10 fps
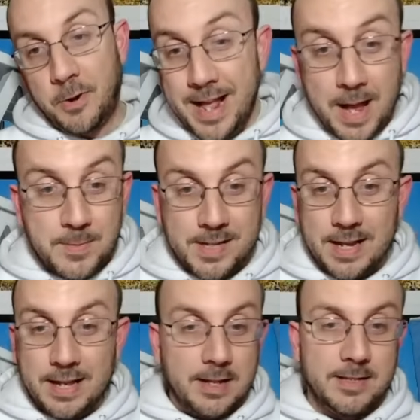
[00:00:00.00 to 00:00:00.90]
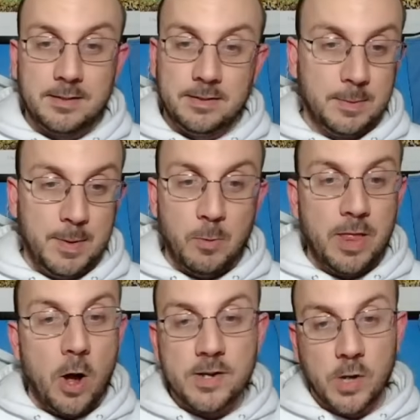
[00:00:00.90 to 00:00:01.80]
games, like, to be where
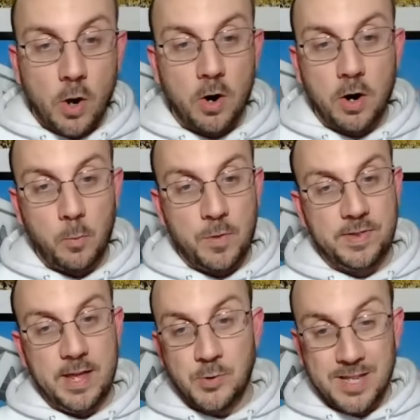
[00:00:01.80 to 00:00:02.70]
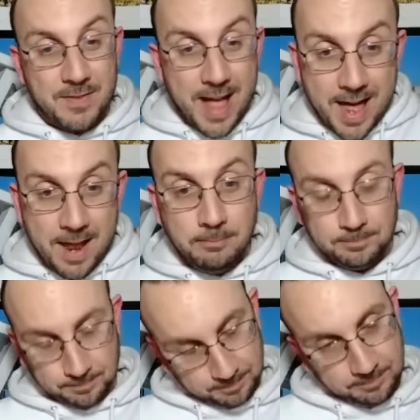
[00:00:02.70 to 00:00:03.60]
the Hawks are with the injuries they've had,
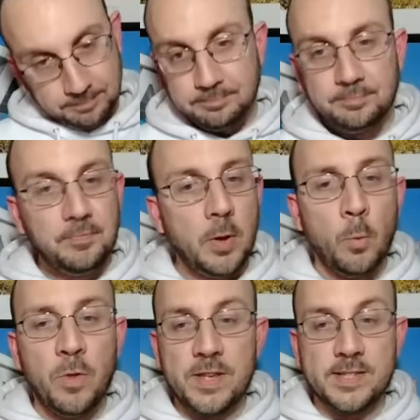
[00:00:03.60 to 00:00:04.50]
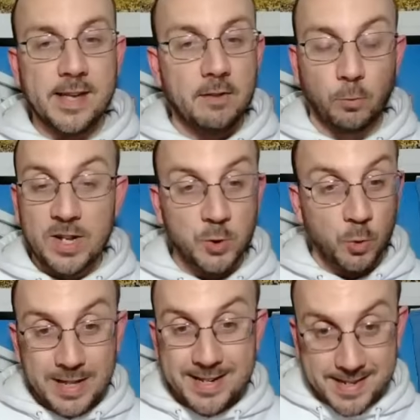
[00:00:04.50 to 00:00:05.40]
with this kind of
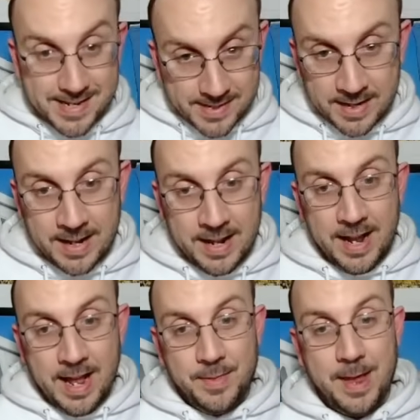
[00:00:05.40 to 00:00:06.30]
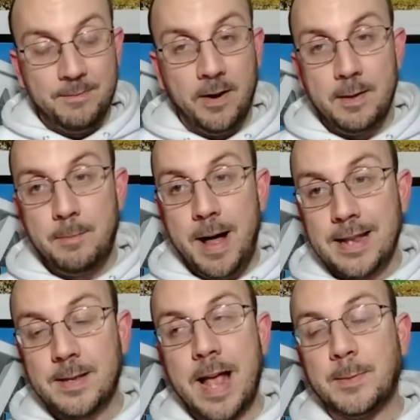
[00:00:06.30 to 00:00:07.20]
retooling season, they had very
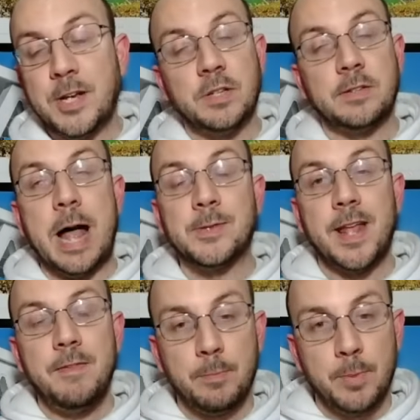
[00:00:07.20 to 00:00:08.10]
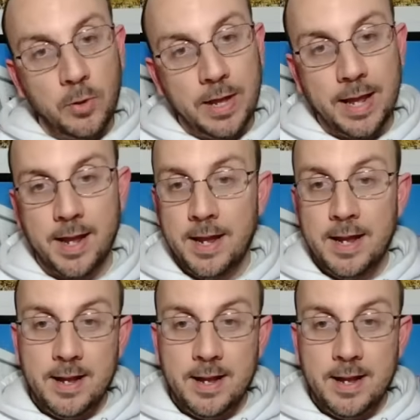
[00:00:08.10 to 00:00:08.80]
modest expectations outside of that building.